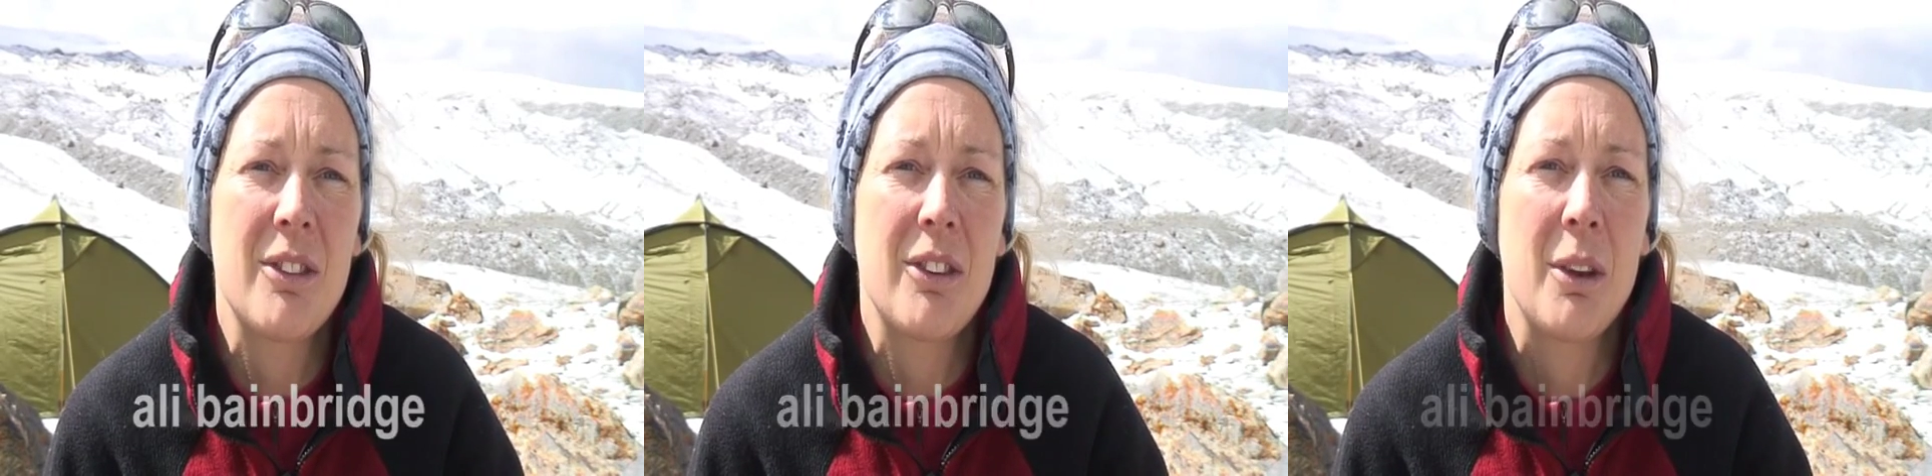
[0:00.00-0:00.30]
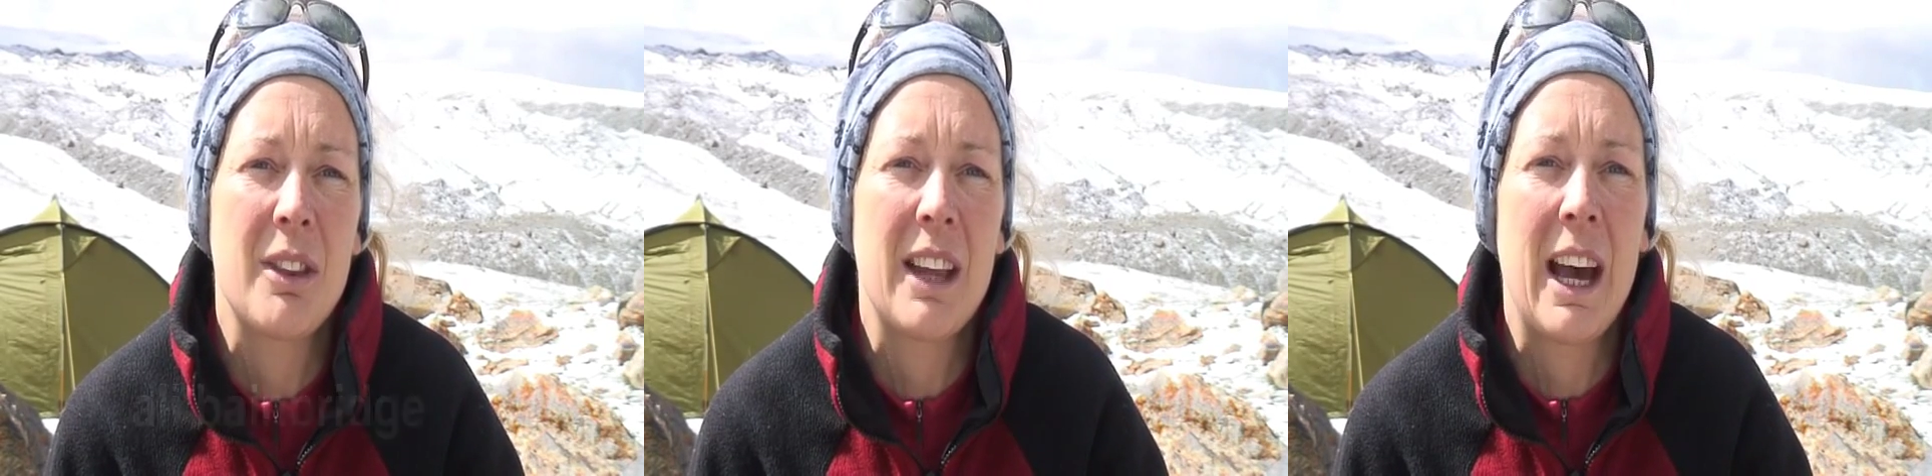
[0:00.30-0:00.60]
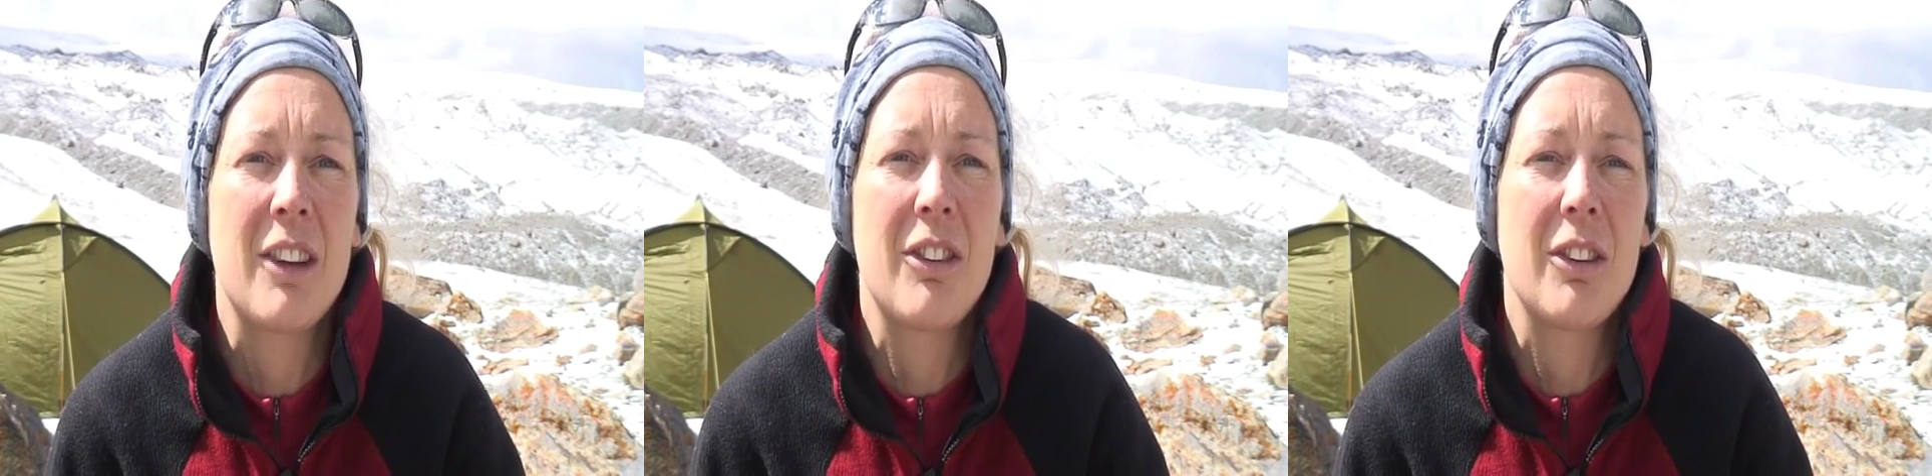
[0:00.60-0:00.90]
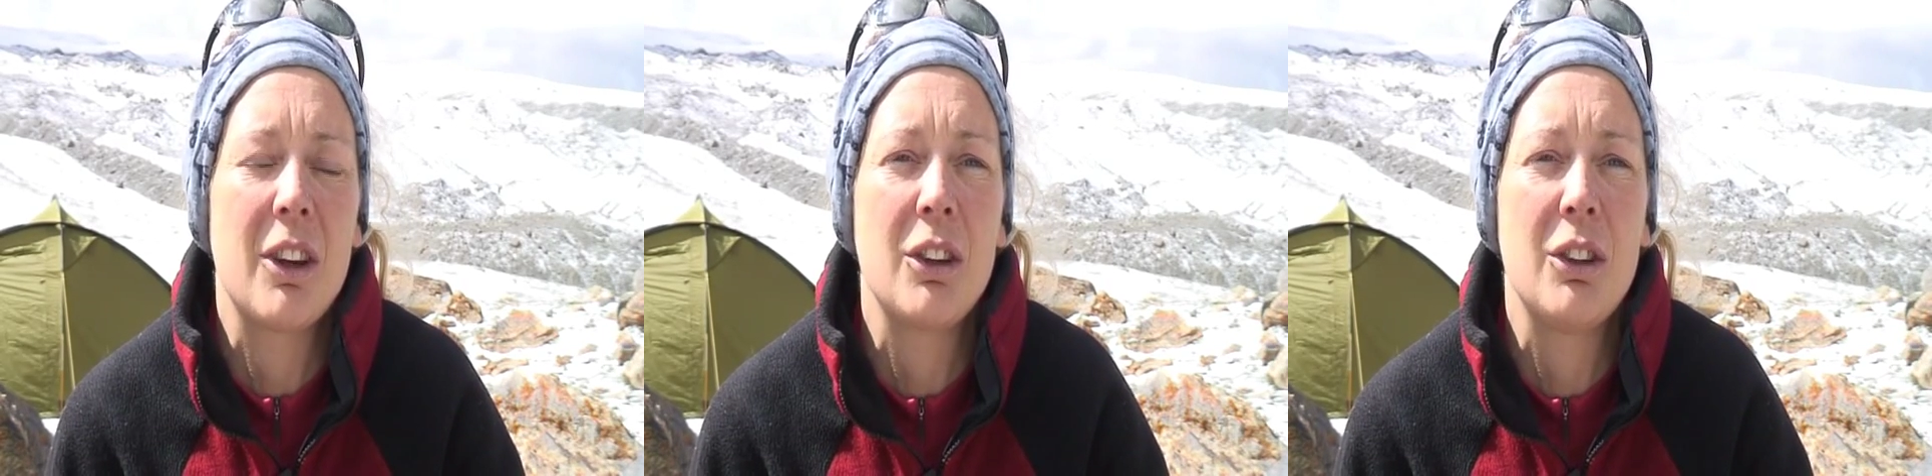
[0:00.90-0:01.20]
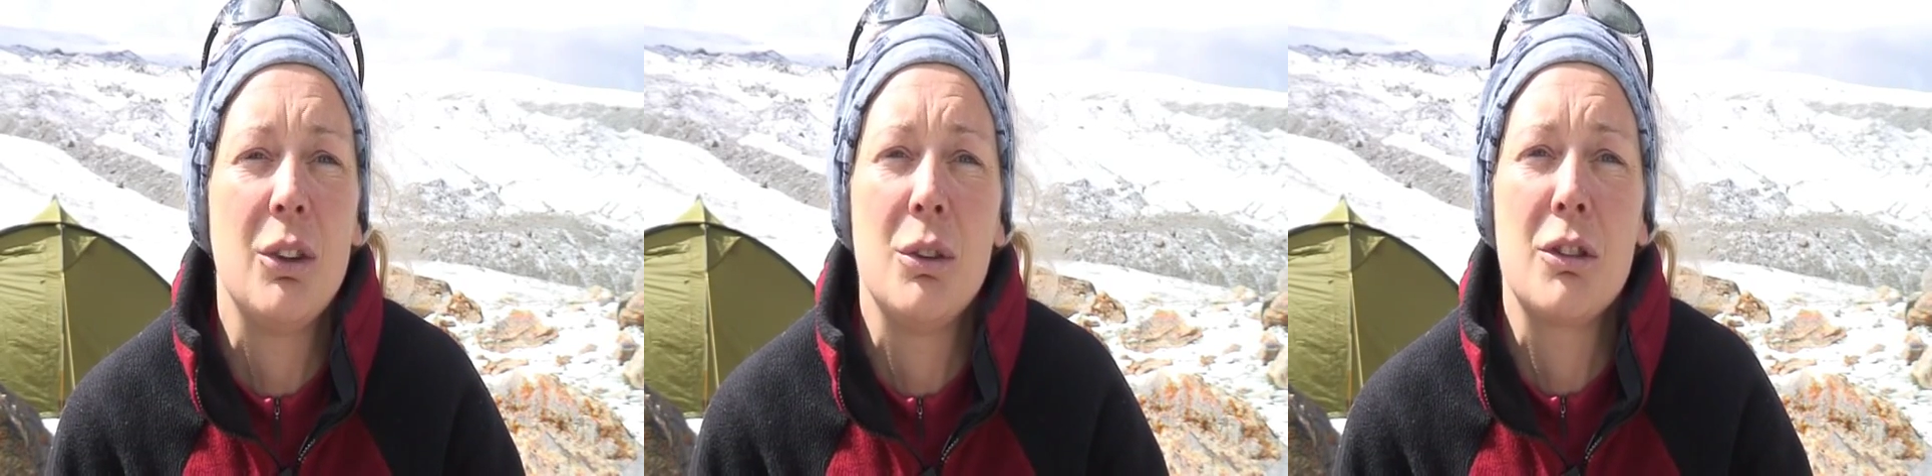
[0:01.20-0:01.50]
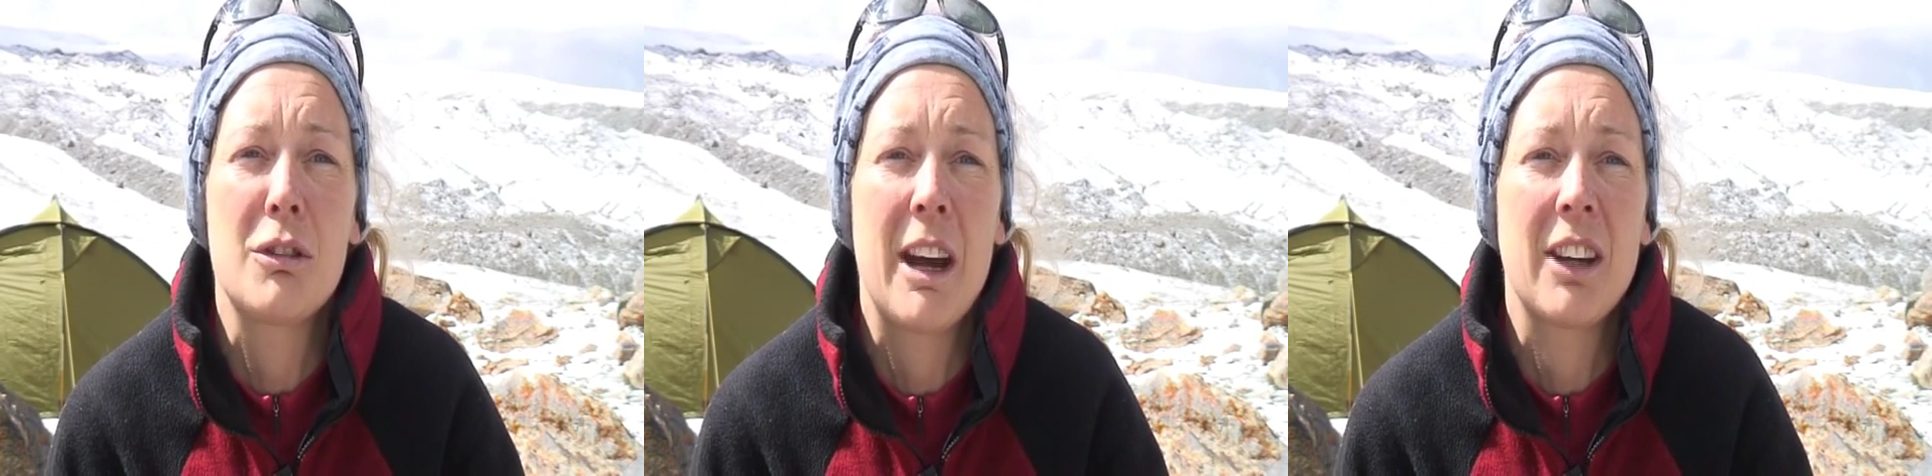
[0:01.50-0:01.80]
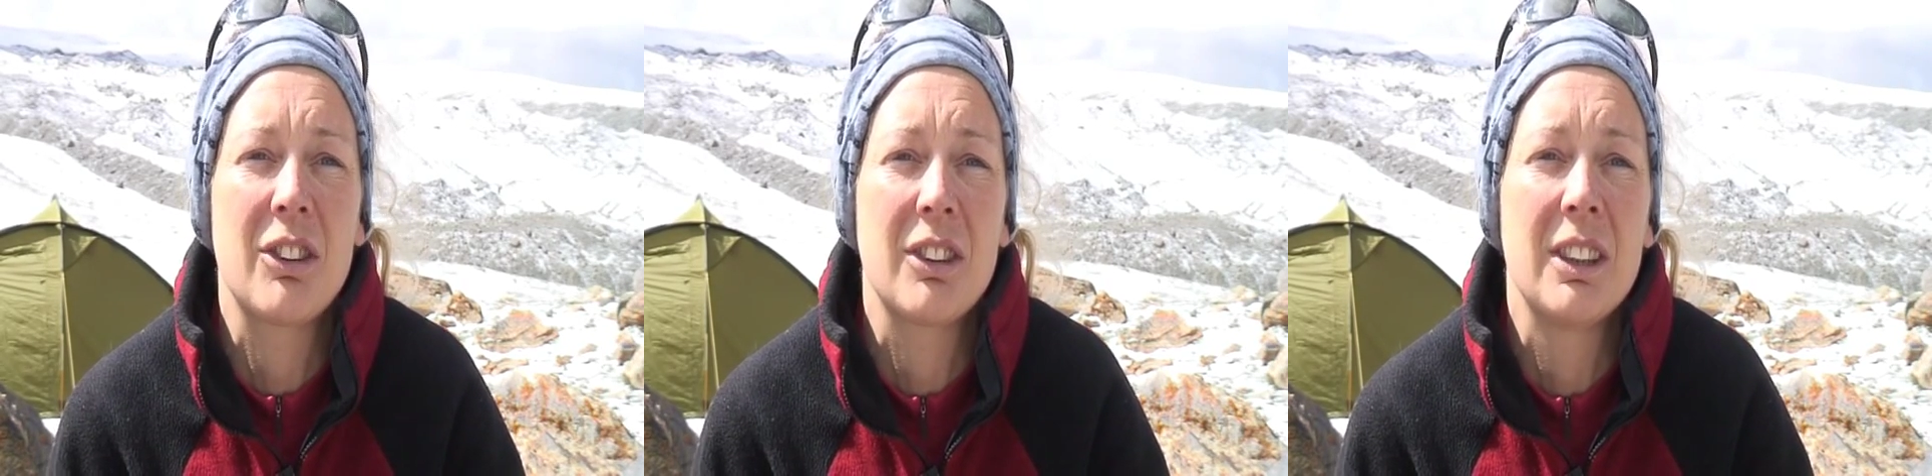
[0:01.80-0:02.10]
so that's a huge
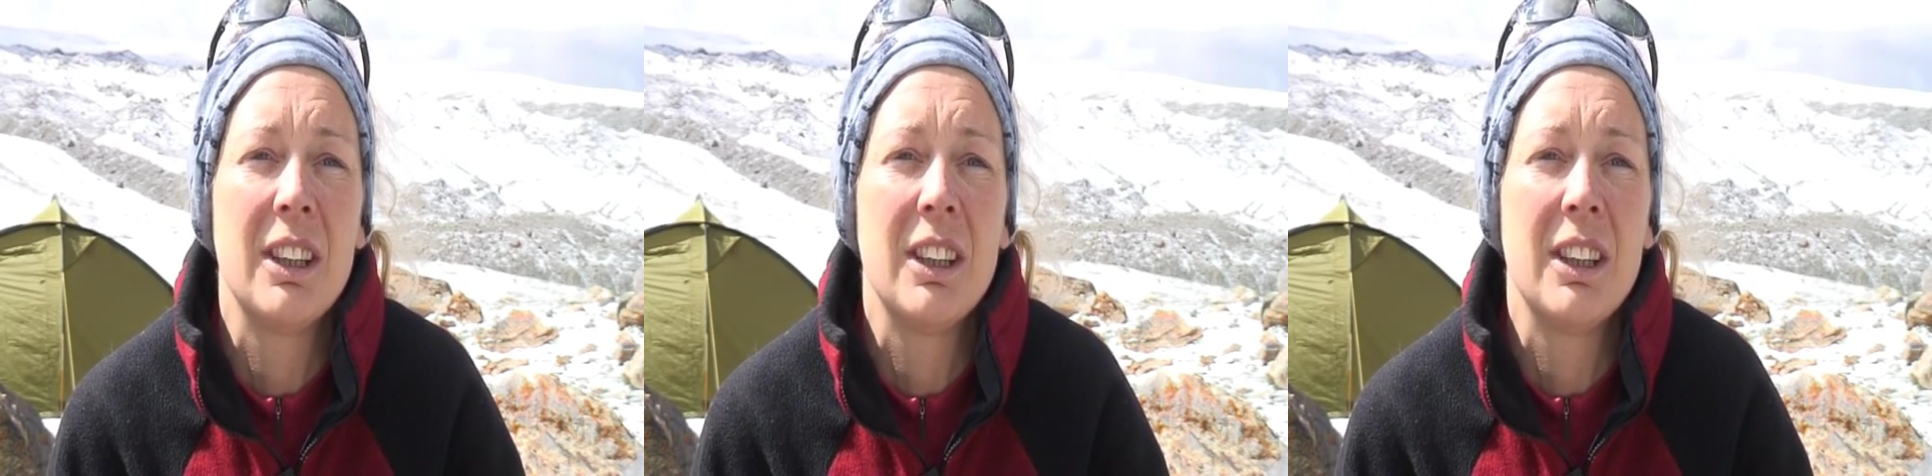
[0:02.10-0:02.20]
attraction.